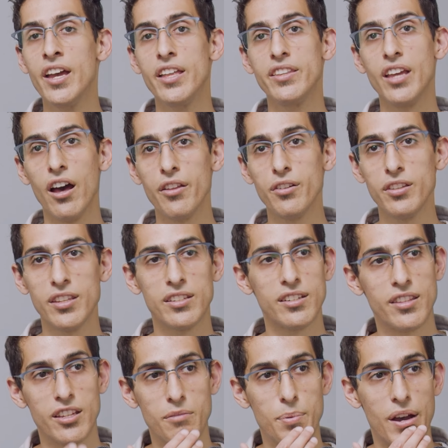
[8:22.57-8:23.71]
The other thing to
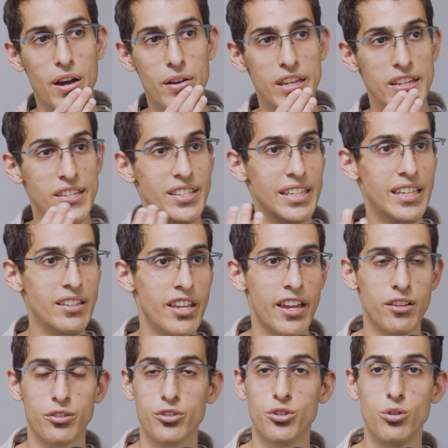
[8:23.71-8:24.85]
think about is
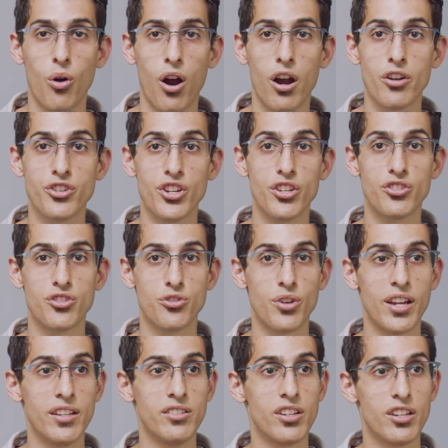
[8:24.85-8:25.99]
e-tailers who are just
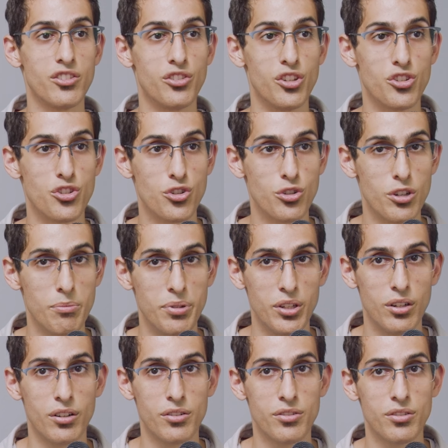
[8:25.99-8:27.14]
straight
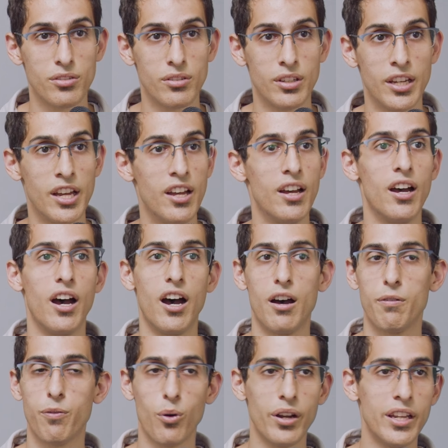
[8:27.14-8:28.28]
distributors.
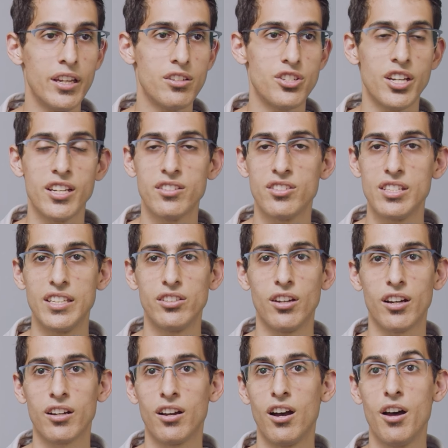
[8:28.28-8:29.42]

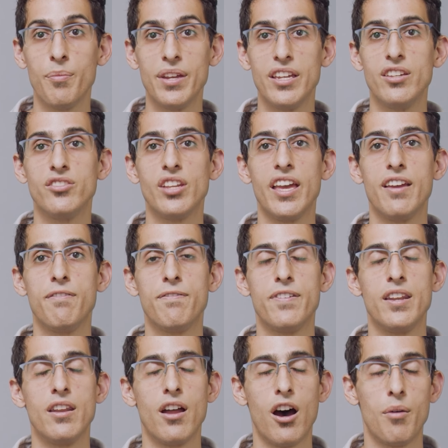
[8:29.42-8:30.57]
ForInkjet.com is a
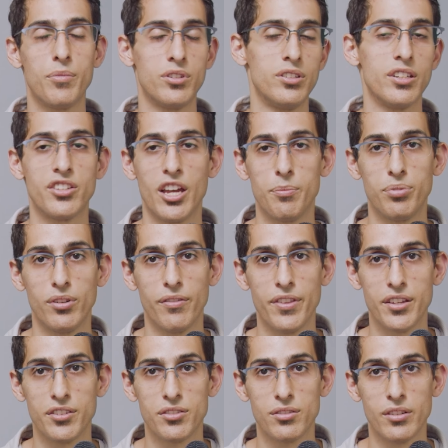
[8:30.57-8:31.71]
phenomenal example of
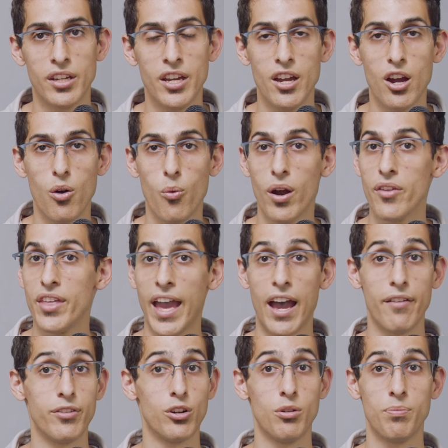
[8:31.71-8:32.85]
this, where they
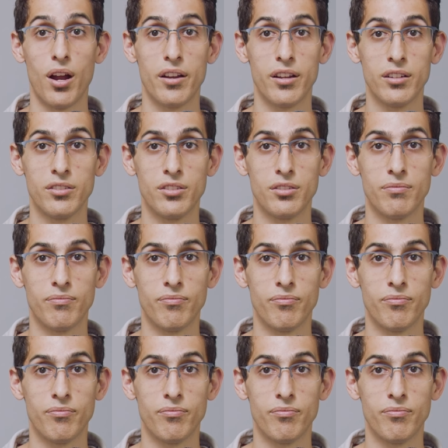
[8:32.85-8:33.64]
have their own product,